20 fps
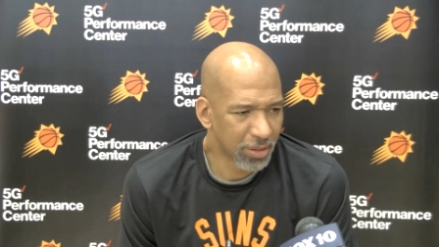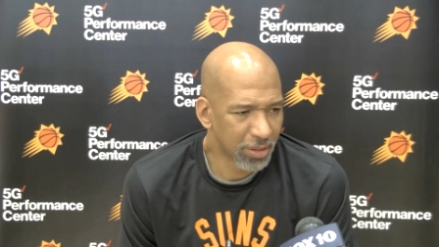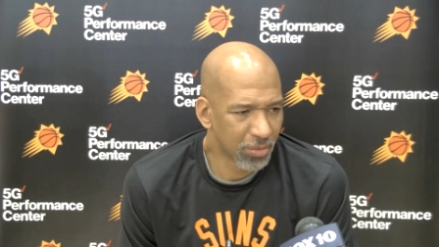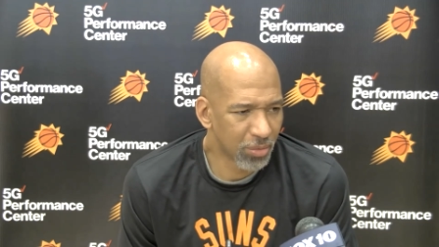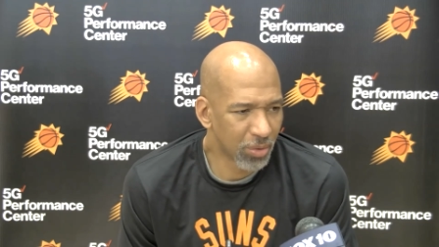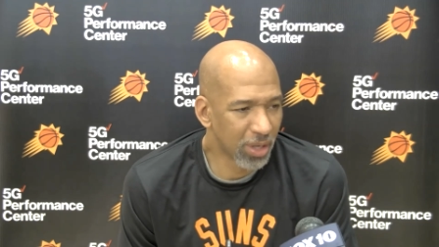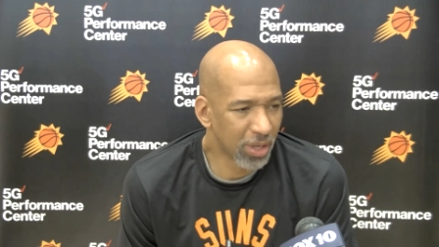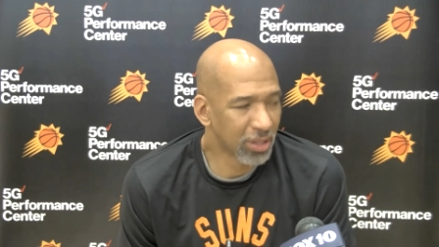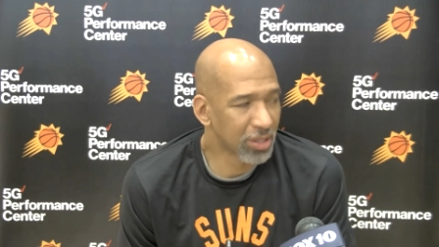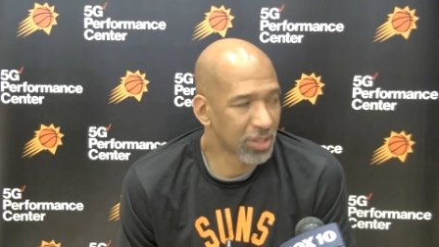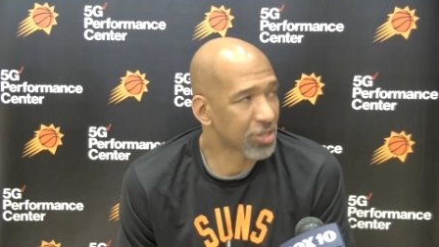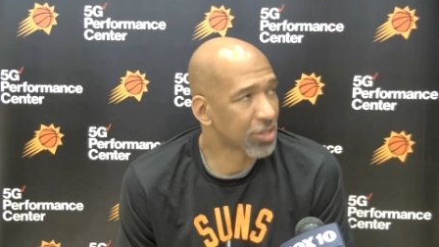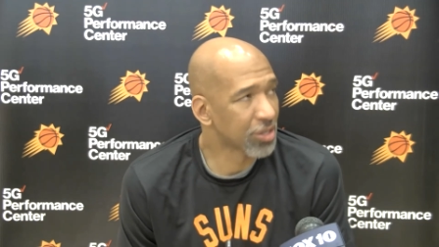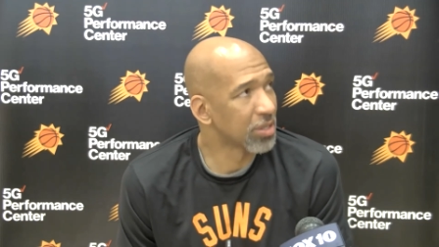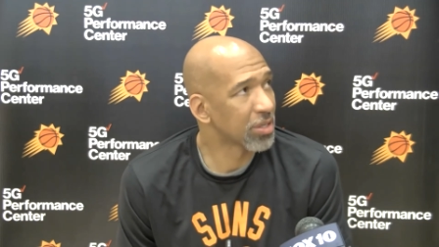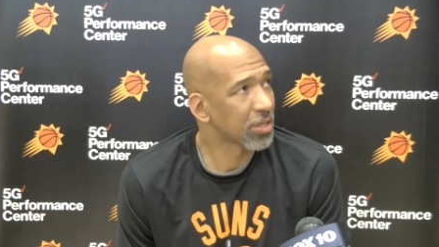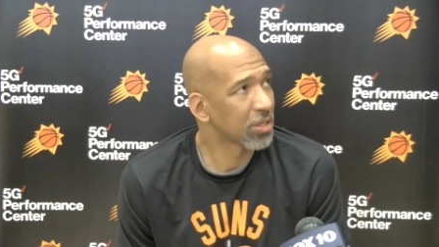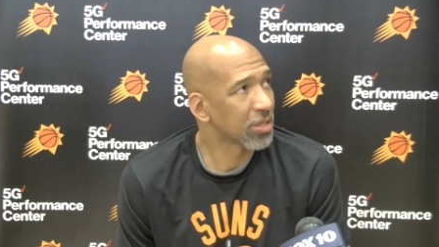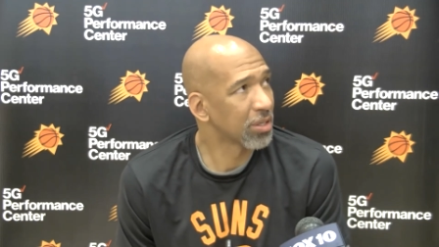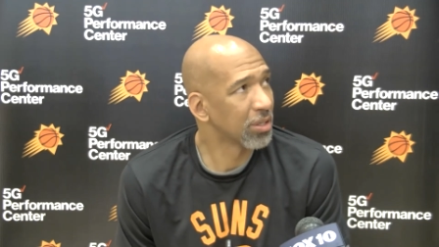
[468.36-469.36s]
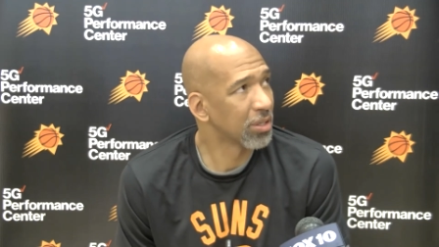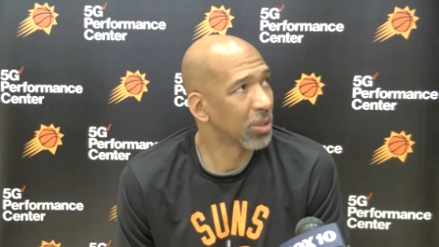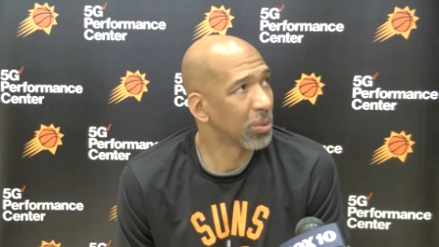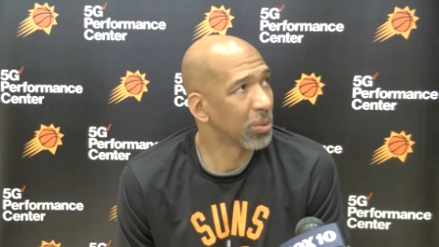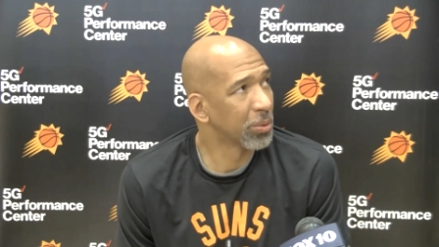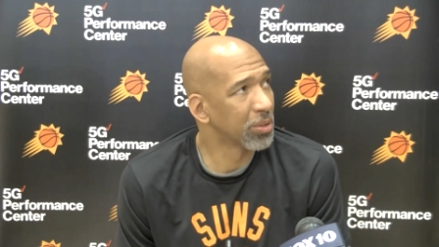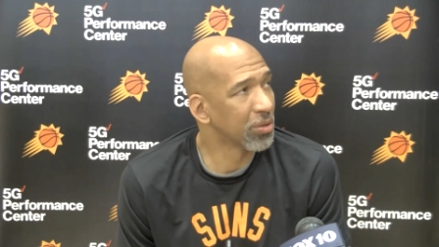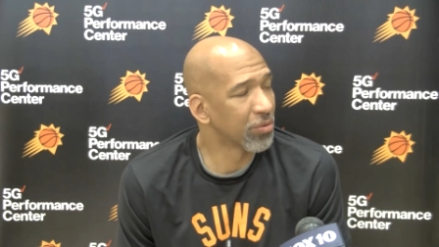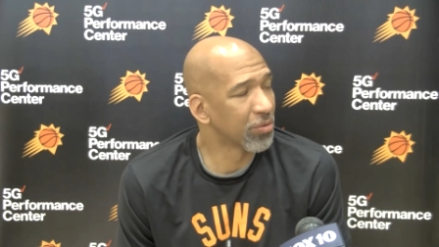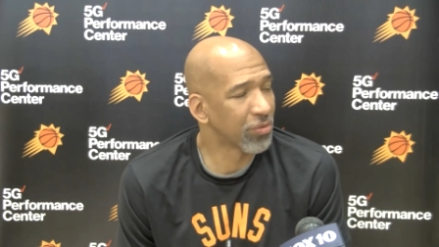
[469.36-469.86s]
relishes. You know,
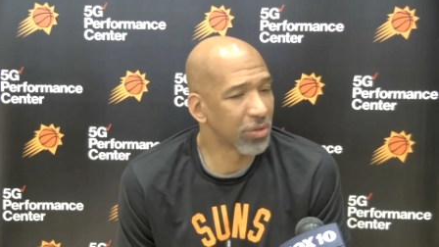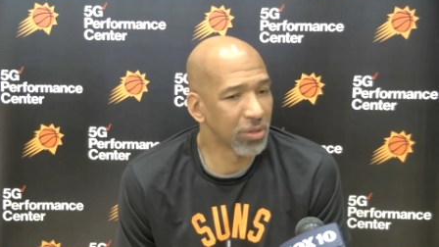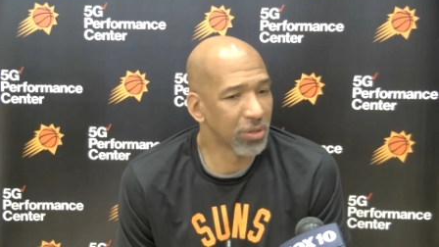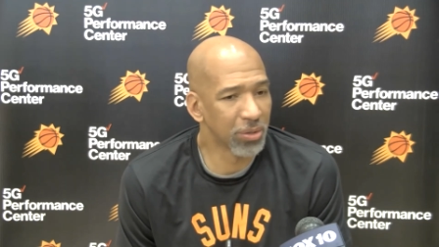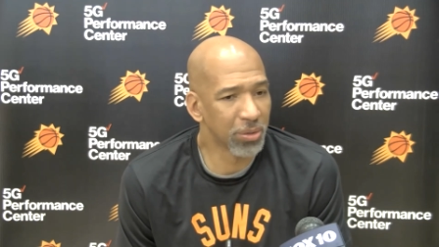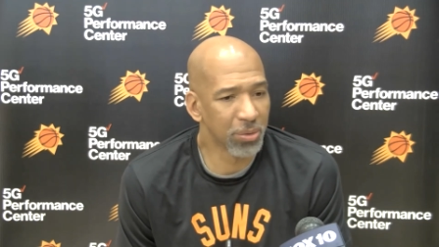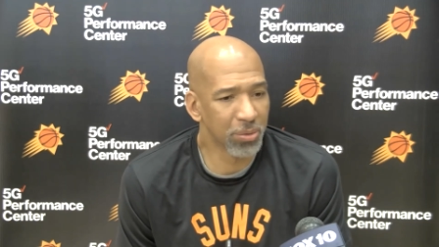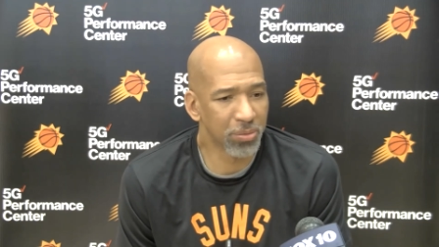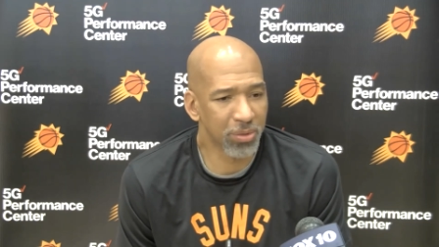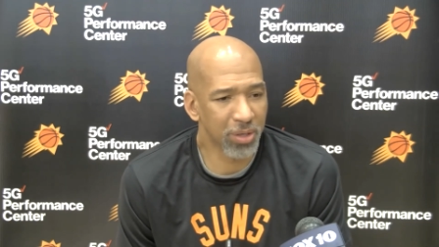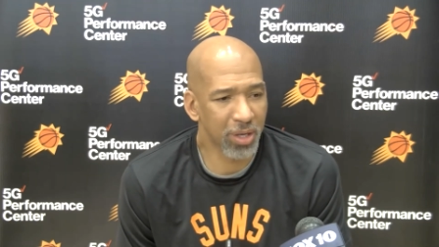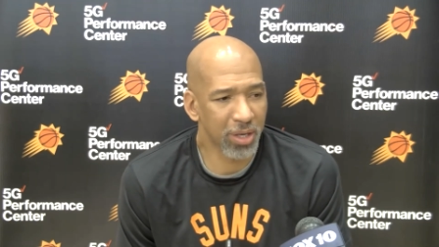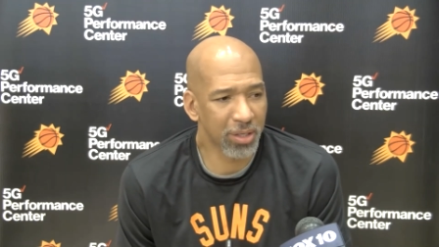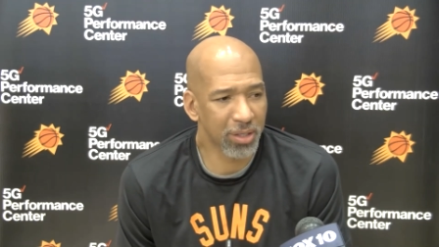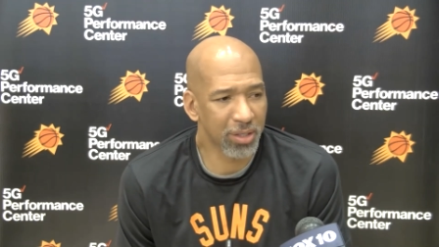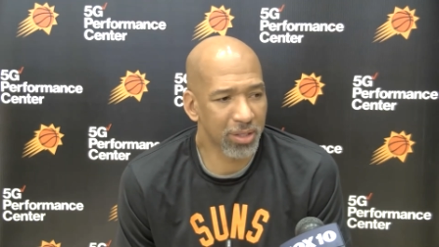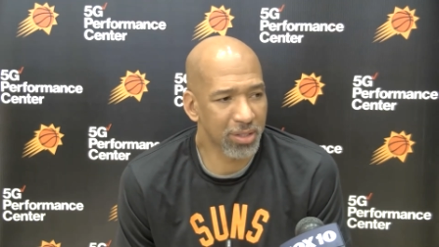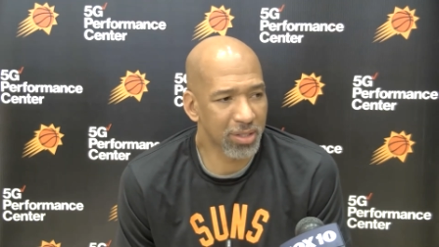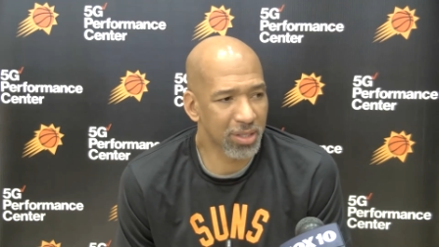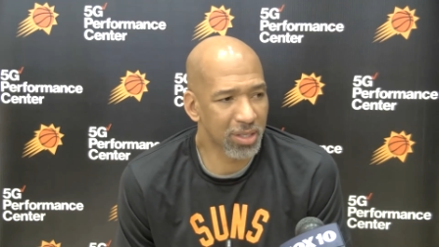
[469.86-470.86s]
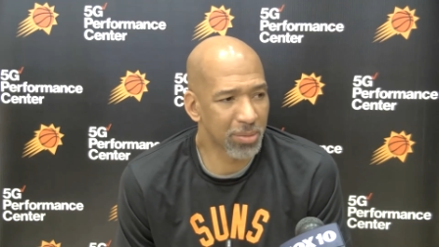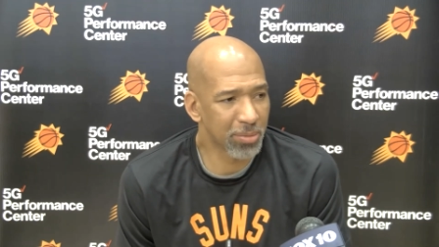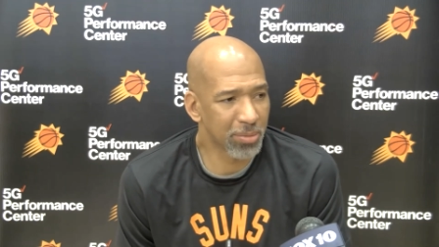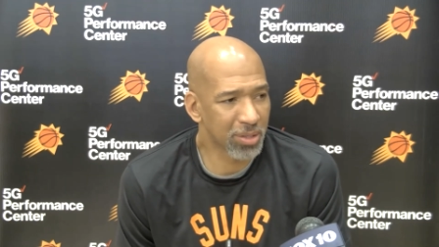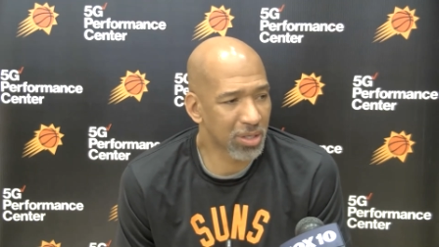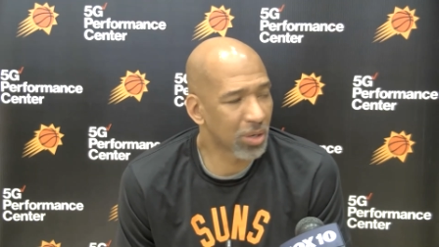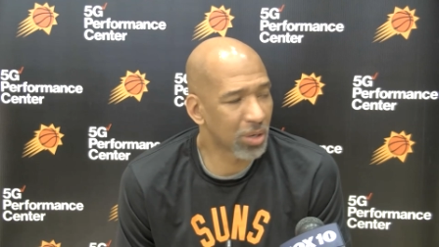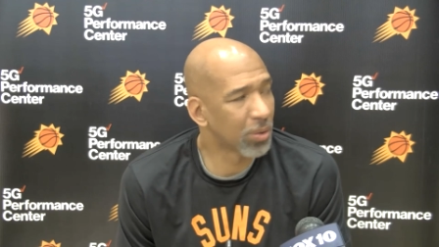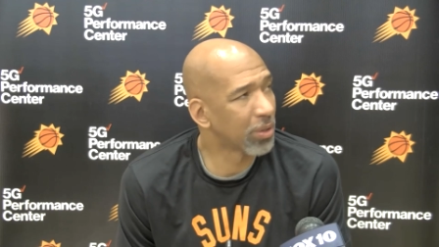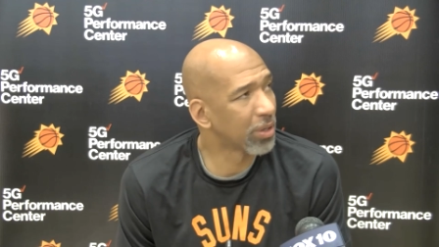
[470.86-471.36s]
when you feel like the team
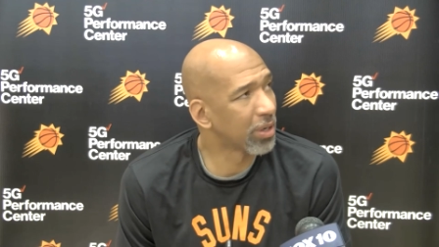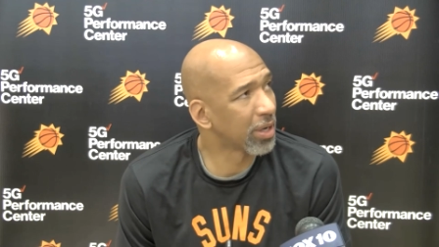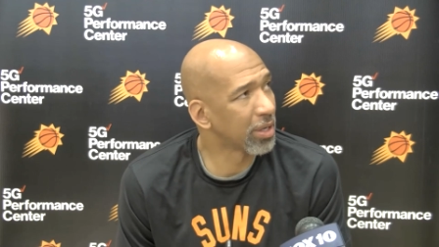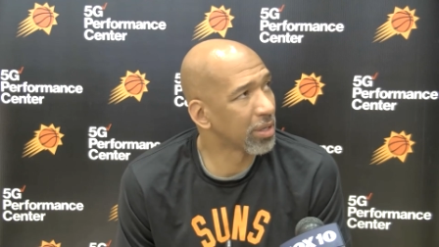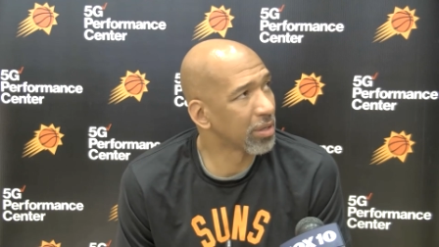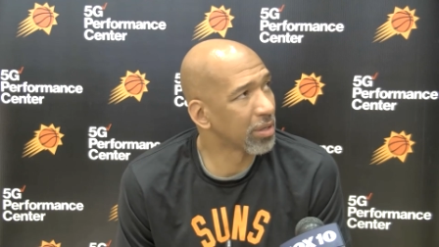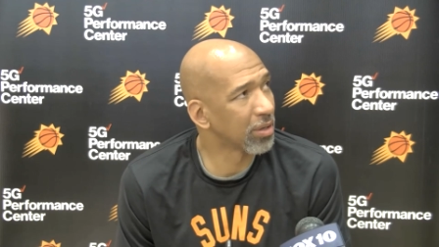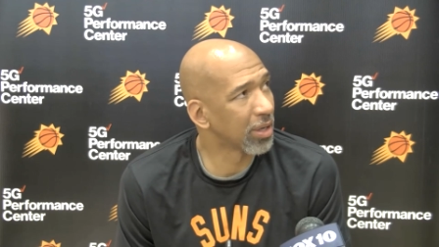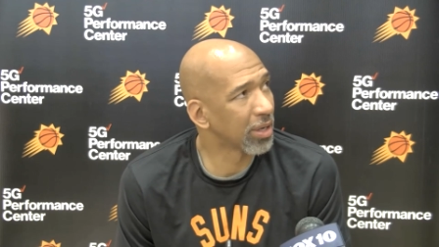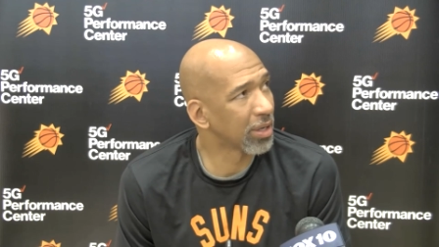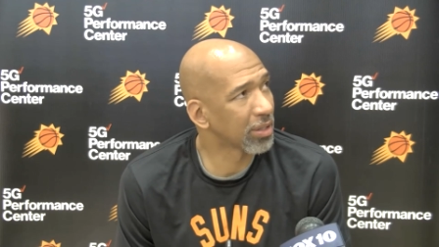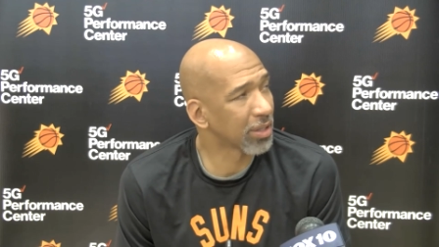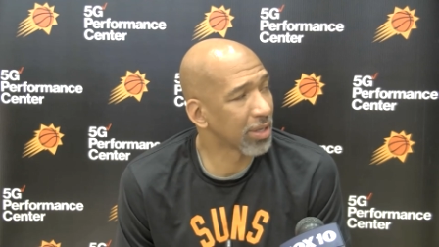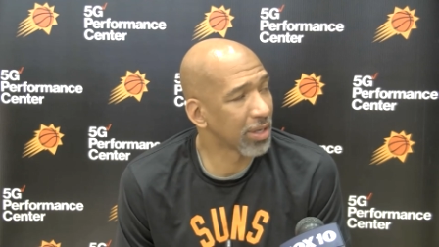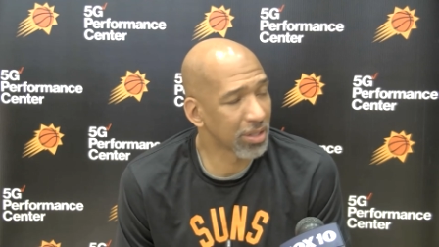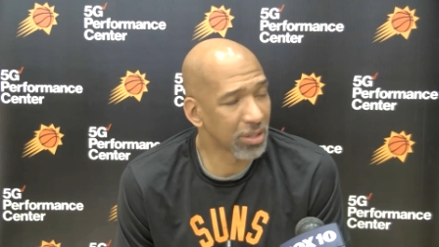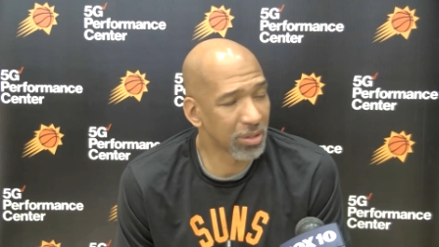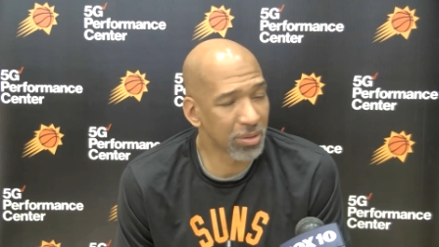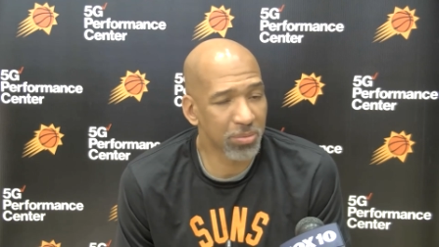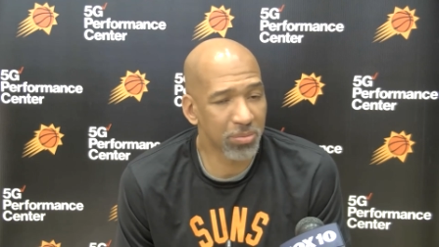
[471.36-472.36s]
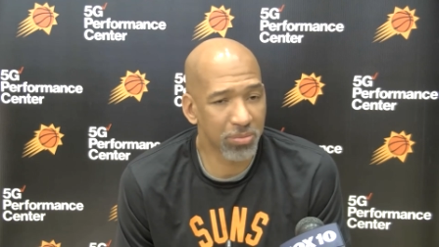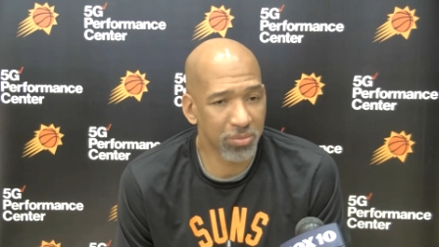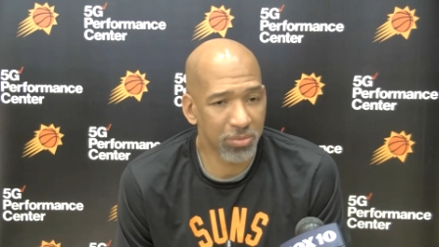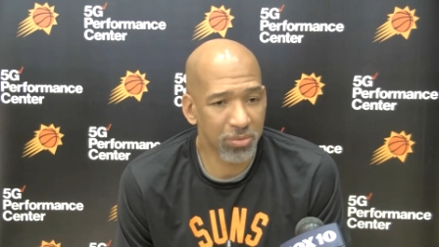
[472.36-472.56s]
is going at you like that, you